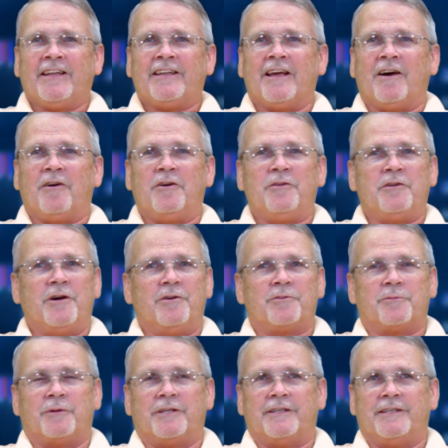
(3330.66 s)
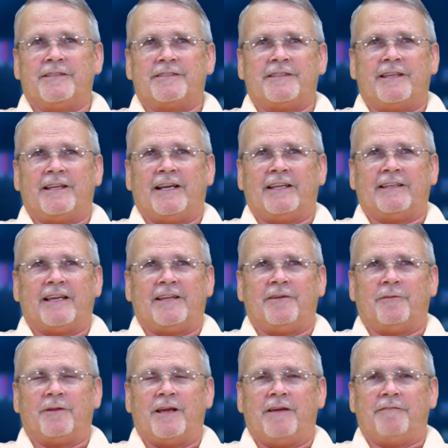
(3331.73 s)
Now, who knows what it is? And I
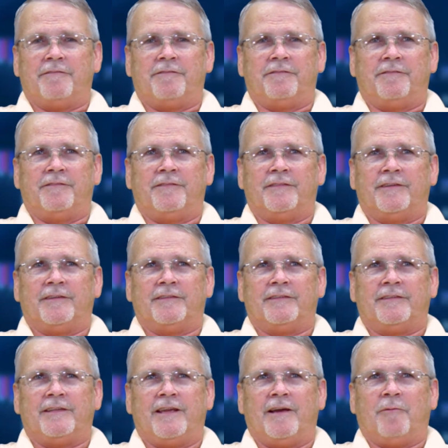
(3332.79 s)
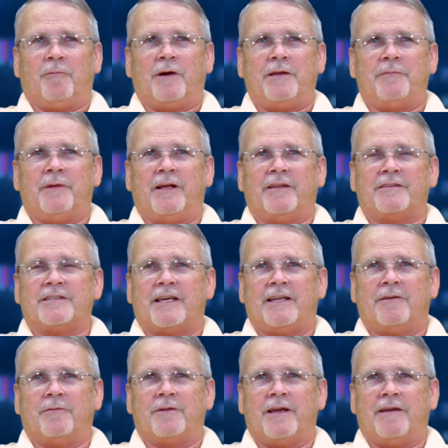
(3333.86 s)
don't have, white balance. I
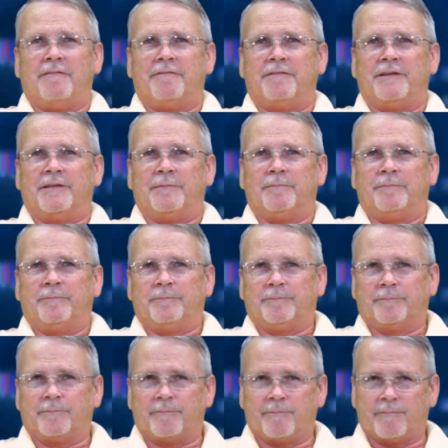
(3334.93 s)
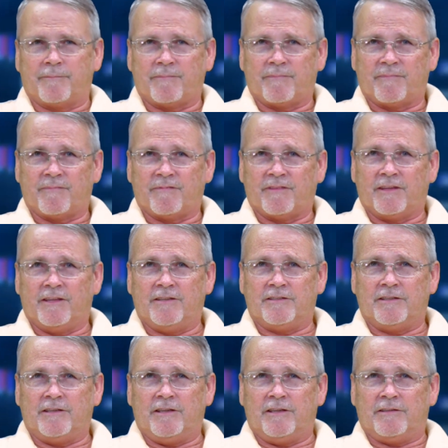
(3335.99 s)
don't have,
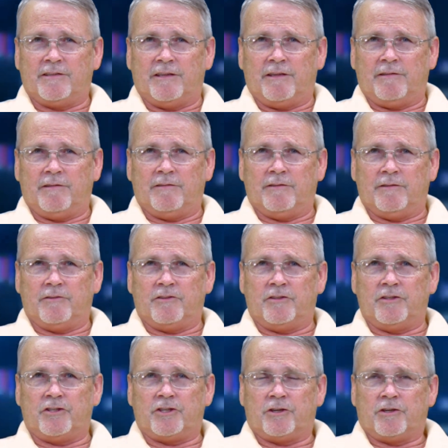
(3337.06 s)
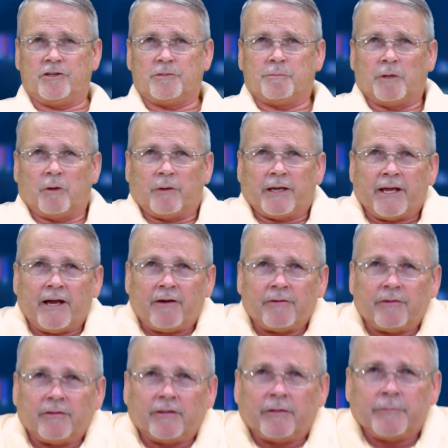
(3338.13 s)
the shirt is blowing out.
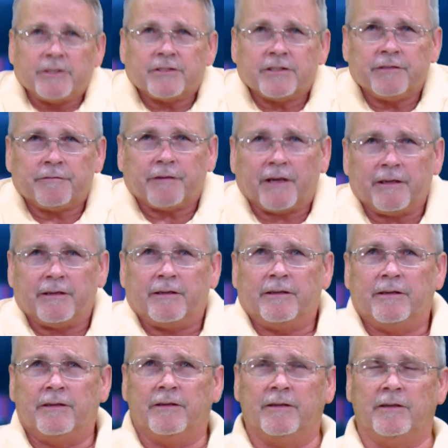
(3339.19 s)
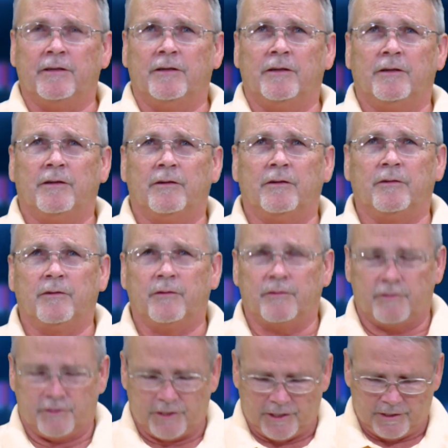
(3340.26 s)
Let me see if I
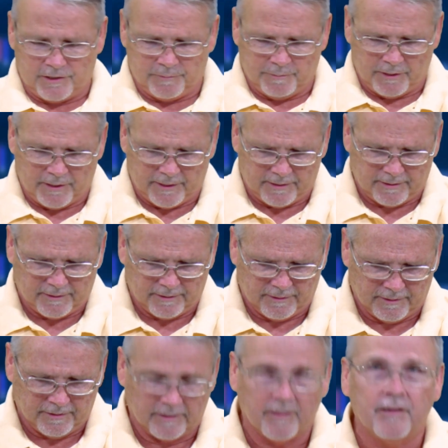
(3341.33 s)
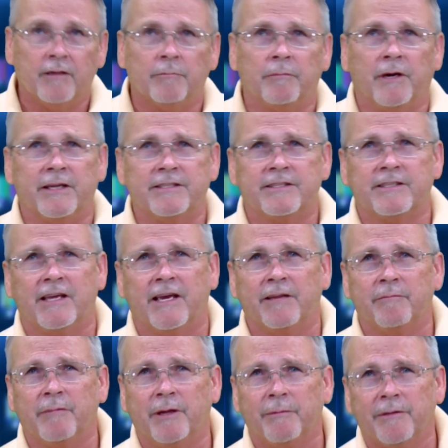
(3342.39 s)
change my set.
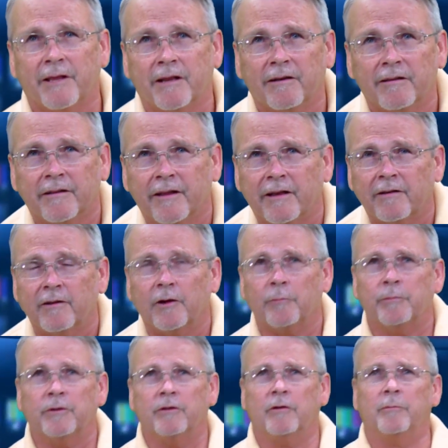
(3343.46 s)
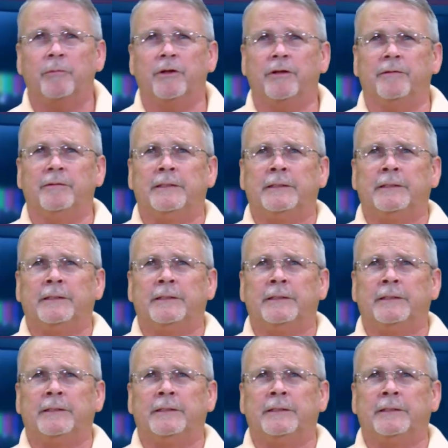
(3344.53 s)
Maybe that'll help a little bit.